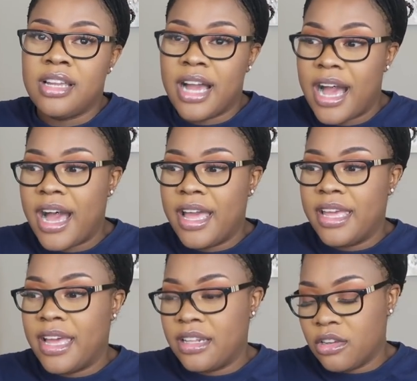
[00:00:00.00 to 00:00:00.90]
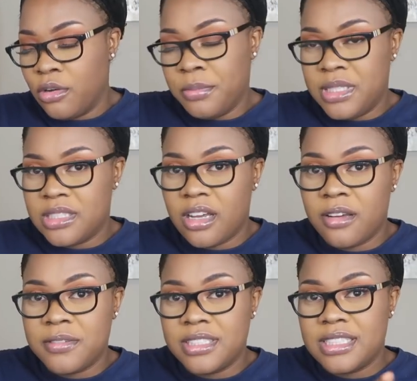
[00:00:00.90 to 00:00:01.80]
guy at the O B's
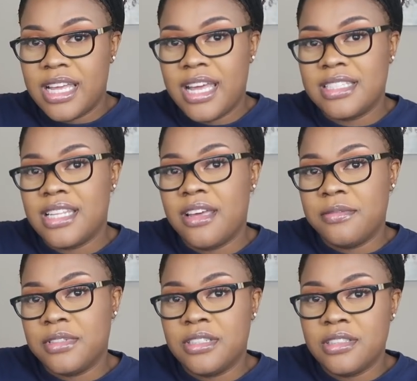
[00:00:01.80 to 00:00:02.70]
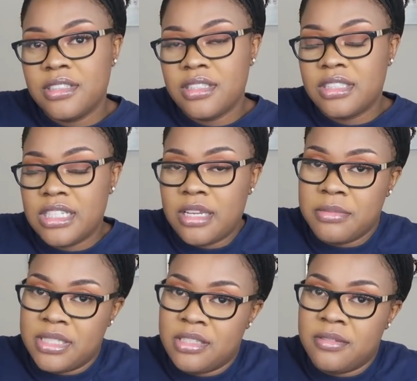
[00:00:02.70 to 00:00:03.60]
office that has ever
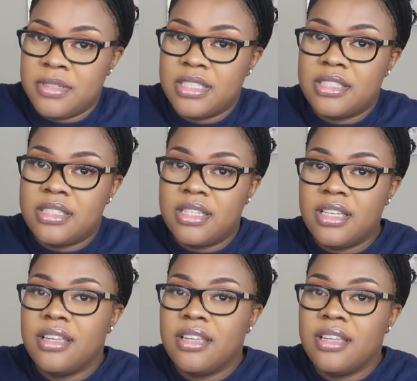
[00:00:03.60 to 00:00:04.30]
checked my cervix.